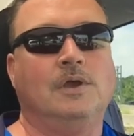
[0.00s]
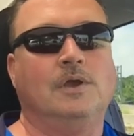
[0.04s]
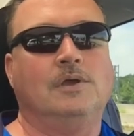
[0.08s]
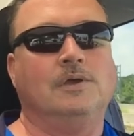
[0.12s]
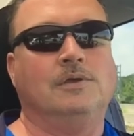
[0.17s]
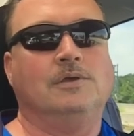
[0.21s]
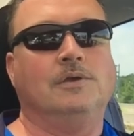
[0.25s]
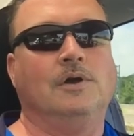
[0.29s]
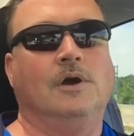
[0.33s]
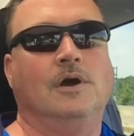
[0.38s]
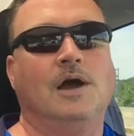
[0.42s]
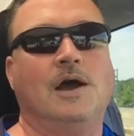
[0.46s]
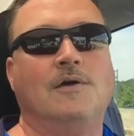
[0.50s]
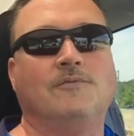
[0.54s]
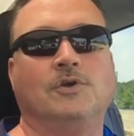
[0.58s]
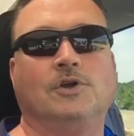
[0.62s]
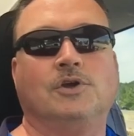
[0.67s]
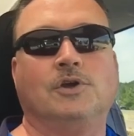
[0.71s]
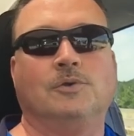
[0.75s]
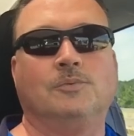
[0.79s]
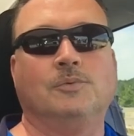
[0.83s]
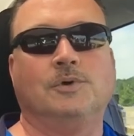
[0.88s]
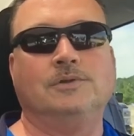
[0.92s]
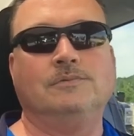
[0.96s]
Y'all have a
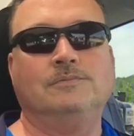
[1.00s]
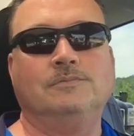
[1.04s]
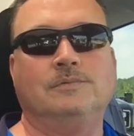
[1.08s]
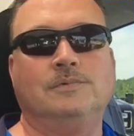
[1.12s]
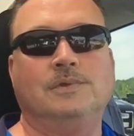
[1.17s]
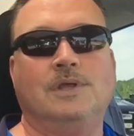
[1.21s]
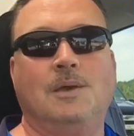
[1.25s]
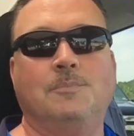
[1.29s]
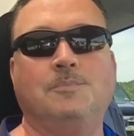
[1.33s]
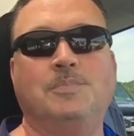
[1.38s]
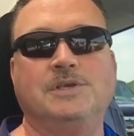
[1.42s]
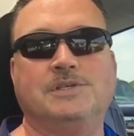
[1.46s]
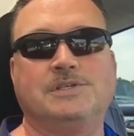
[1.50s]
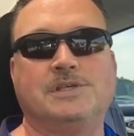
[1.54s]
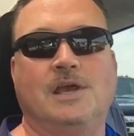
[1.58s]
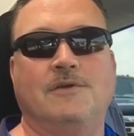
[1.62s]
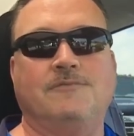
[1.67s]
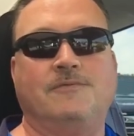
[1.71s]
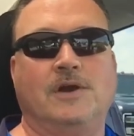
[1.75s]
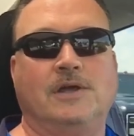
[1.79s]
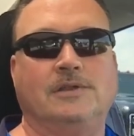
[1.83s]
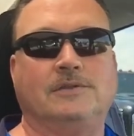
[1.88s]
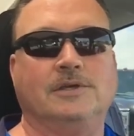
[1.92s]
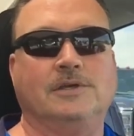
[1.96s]
good one, and be
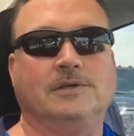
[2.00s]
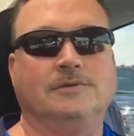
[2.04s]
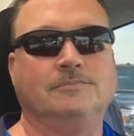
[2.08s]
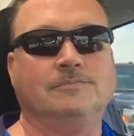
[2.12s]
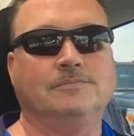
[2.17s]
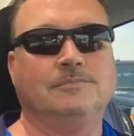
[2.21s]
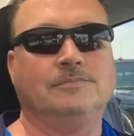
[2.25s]
safe out there.